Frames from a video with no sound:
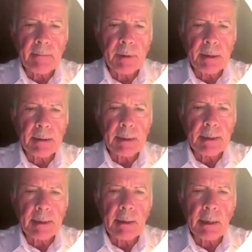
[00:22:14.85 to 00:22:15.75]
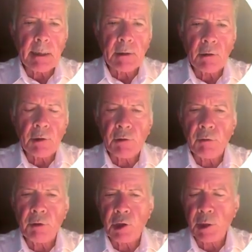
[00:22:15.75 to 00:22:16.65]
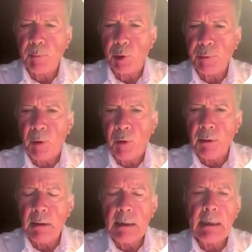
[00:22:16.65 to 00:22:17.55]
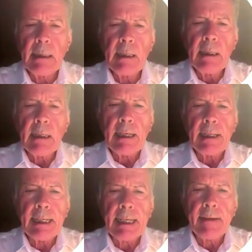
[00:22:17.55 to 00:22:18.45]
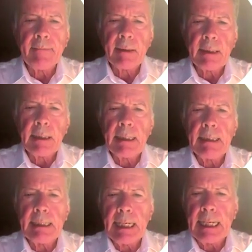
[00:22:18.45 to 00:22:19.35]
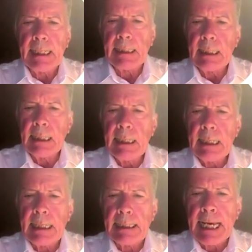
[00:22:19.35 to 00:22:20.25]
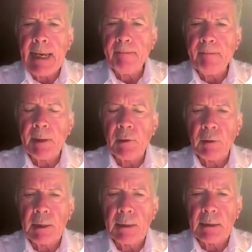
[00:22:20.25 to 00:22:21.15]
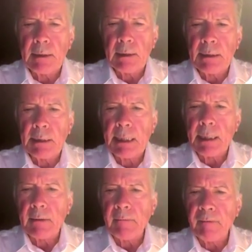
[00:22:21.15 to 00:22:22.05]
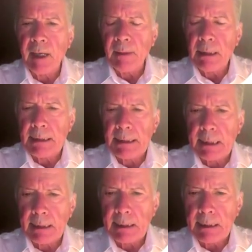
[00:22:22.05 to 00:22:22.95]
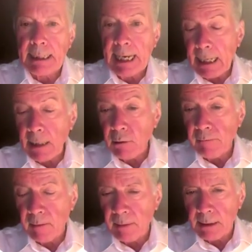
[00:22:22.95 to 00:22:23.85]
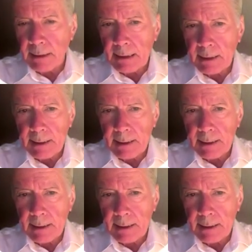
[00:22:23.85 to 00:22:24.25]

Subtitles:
But then there are those who just postpone and have, in the end, a gap between the desired family size and the actual family size.